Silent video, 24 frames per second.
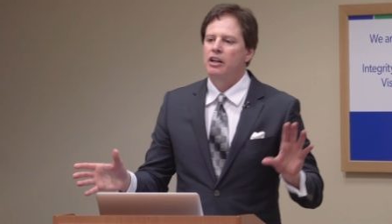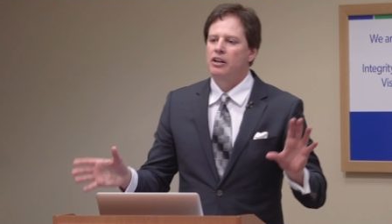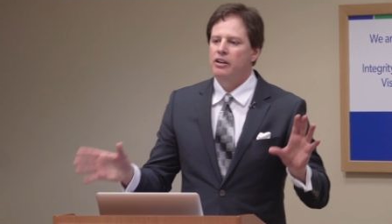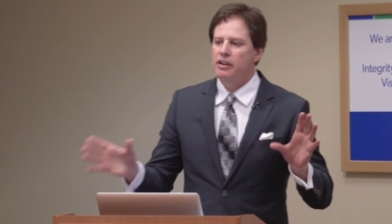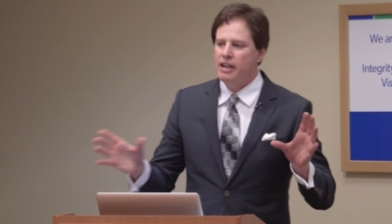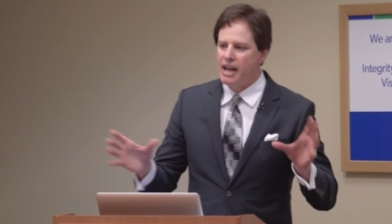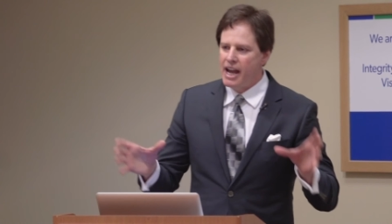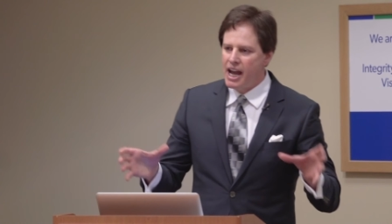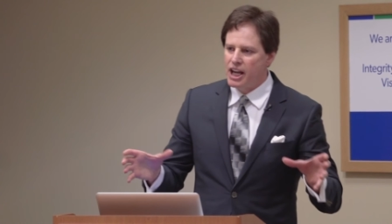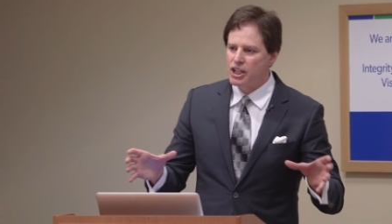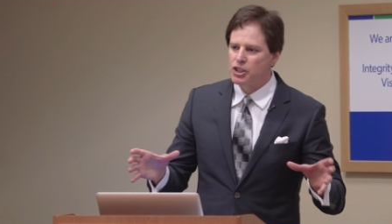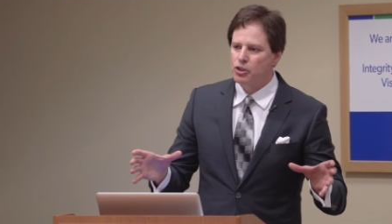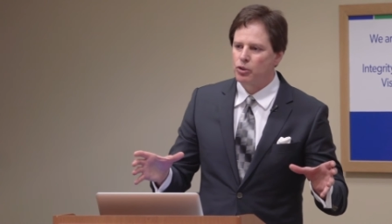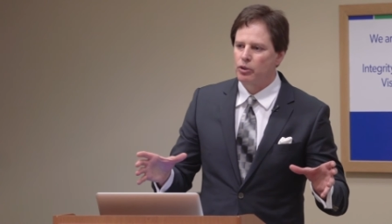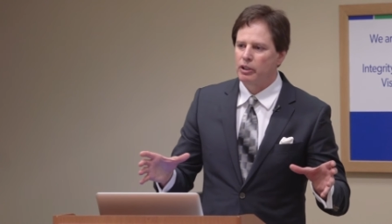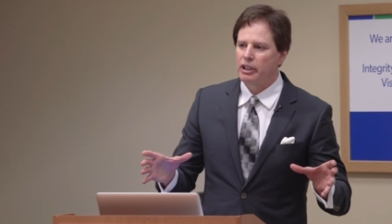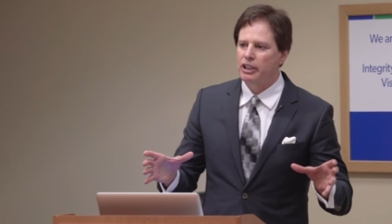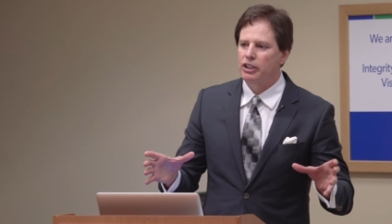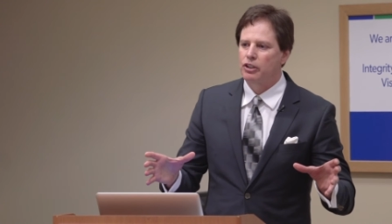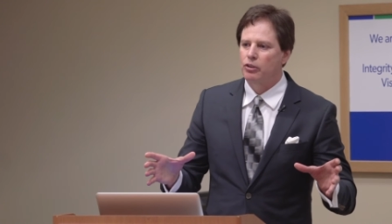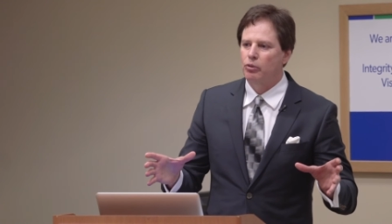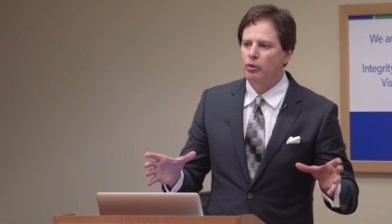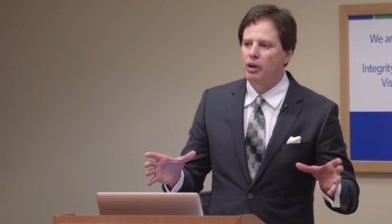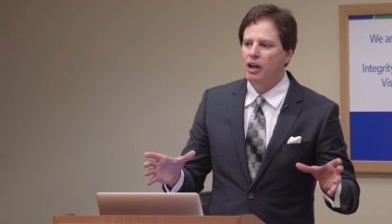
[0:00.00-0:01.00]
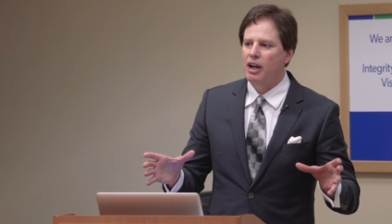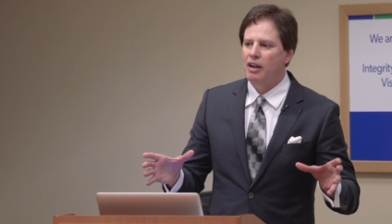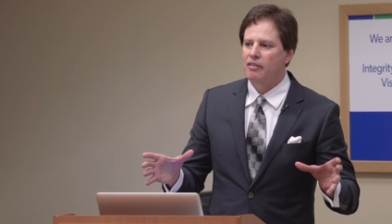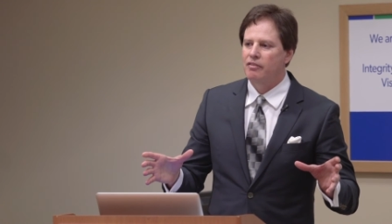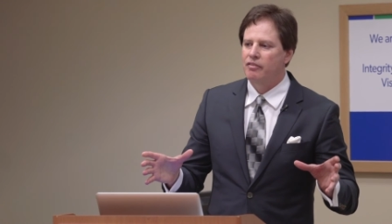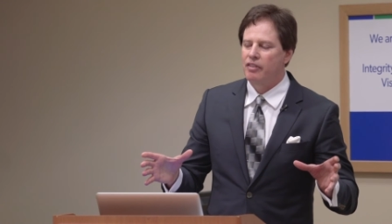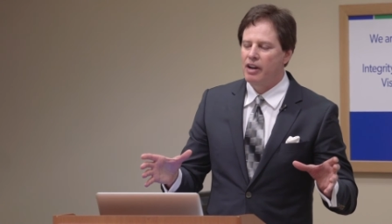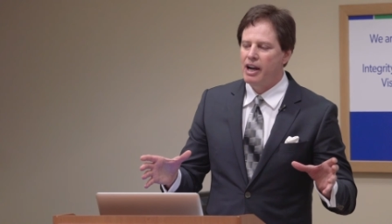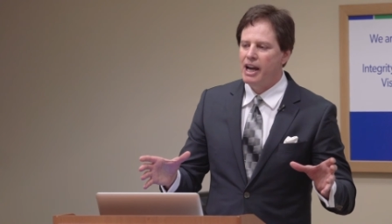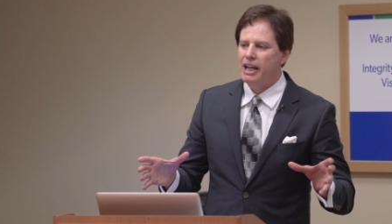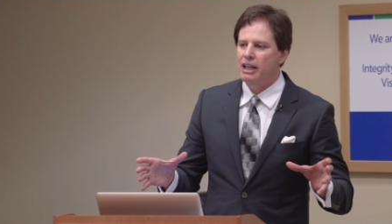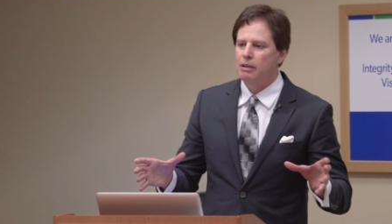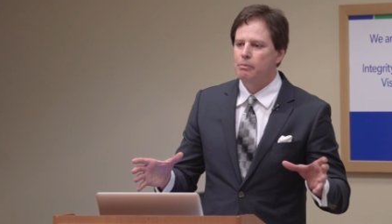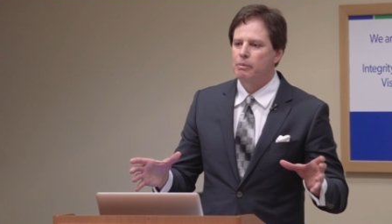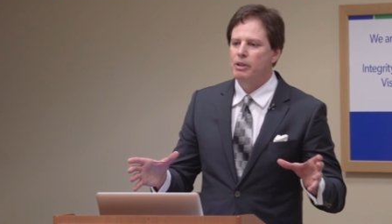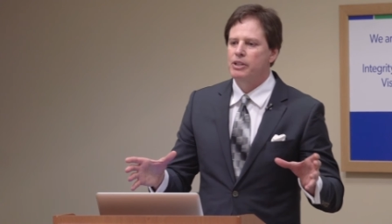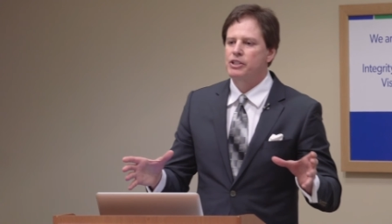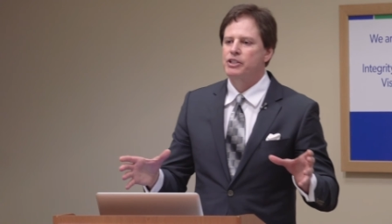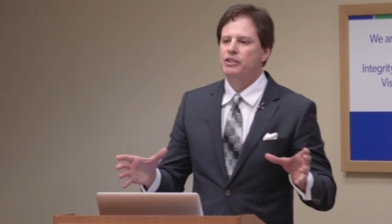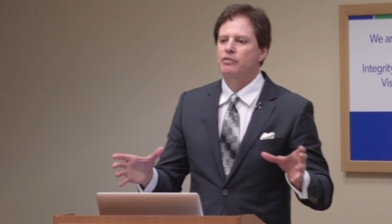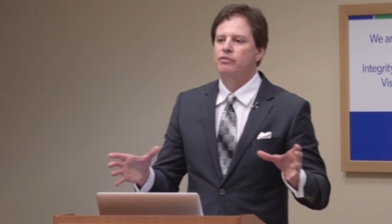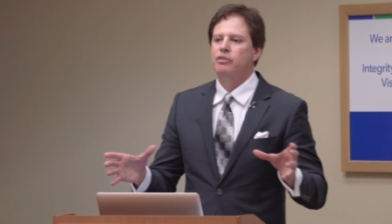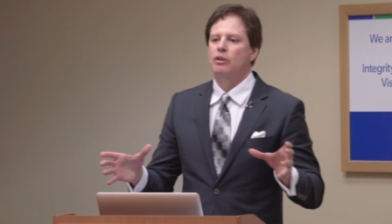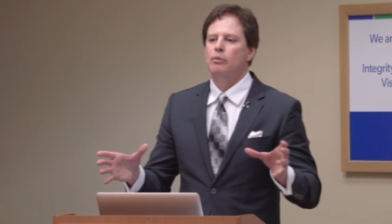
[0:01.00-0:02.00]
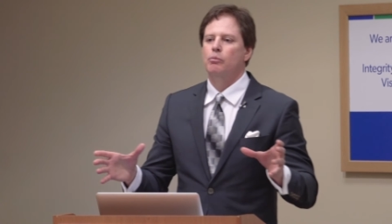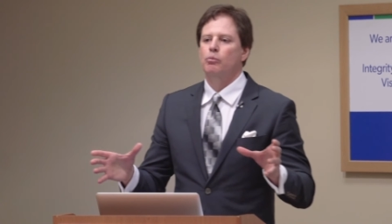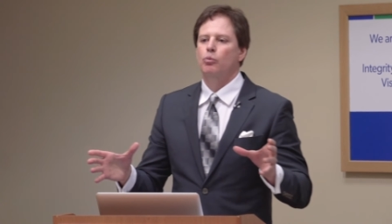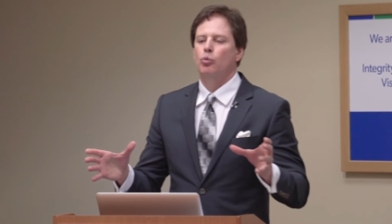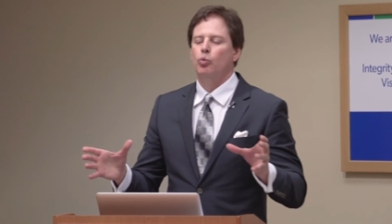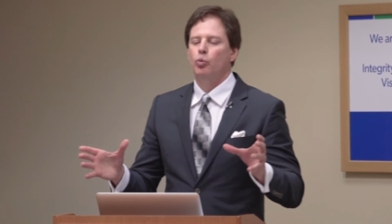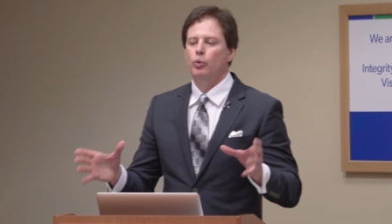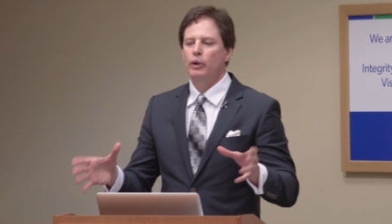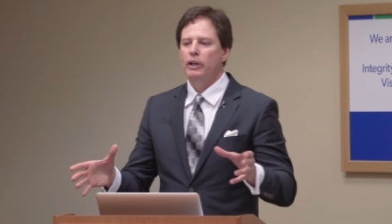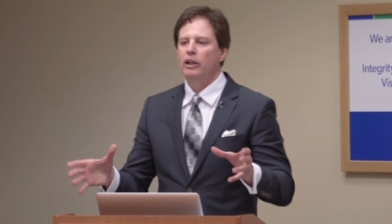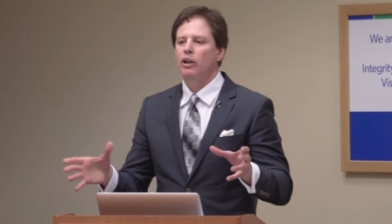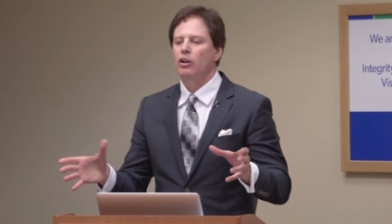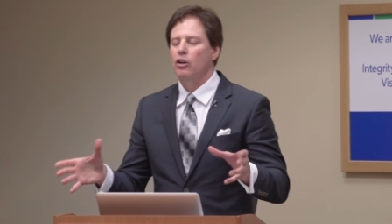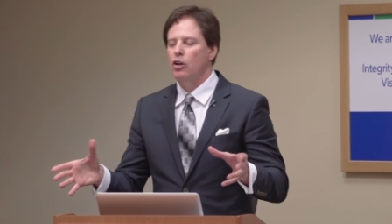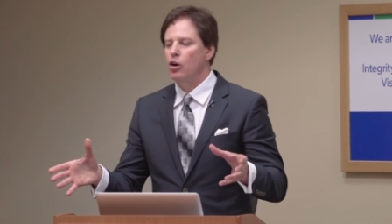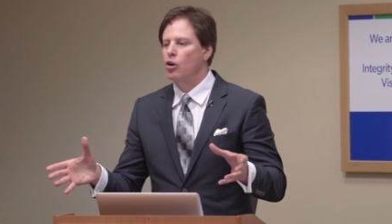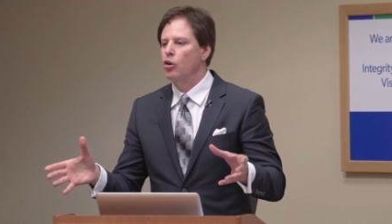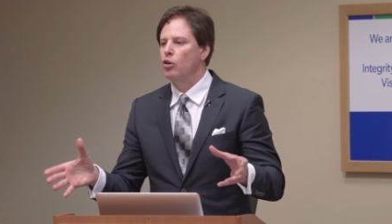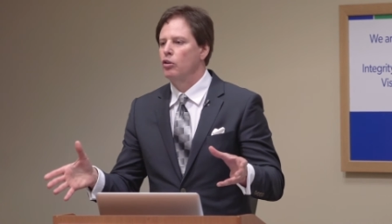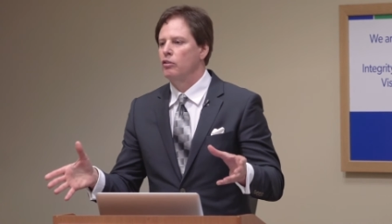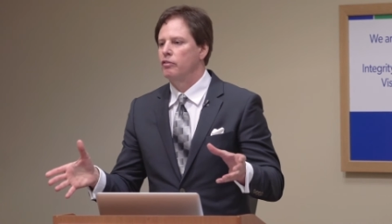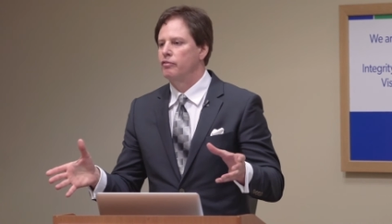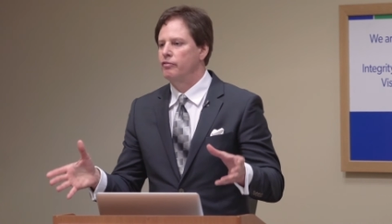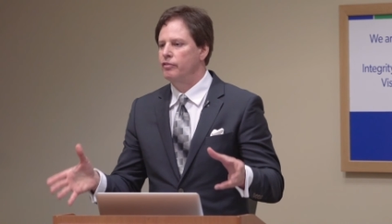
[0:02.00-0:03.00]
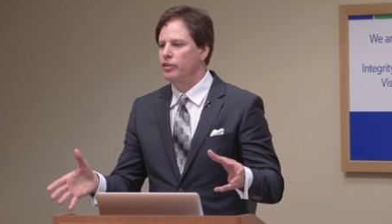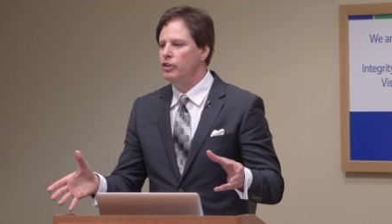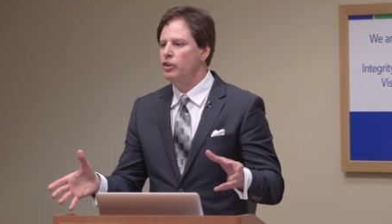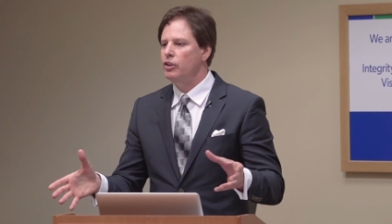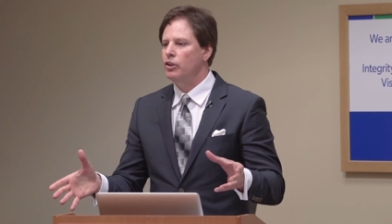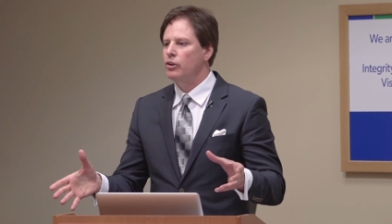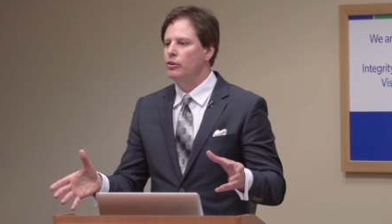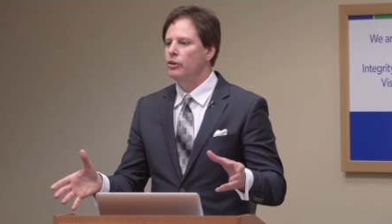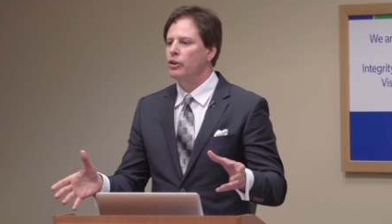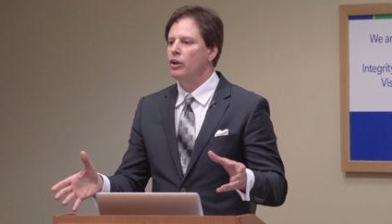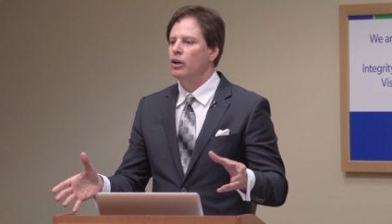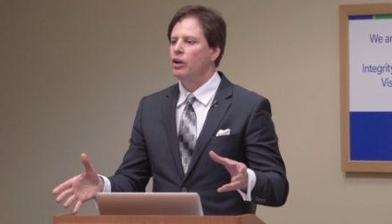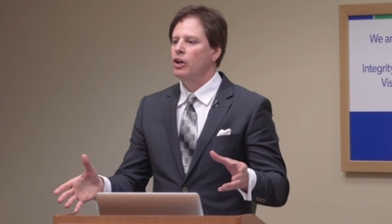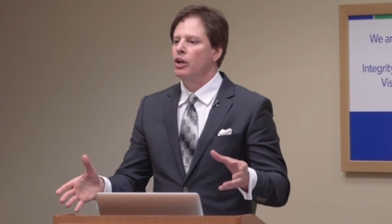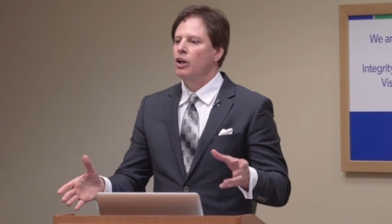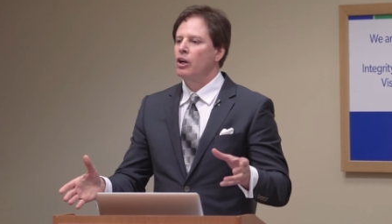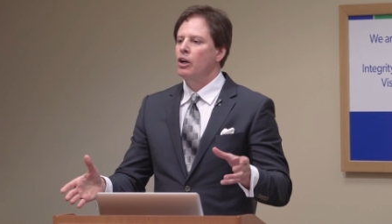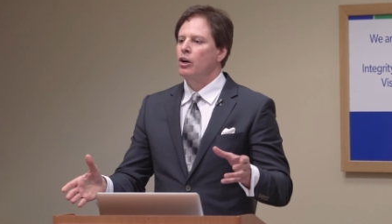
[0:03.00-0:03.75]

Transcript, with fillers: naturally derived vitamins from real whole food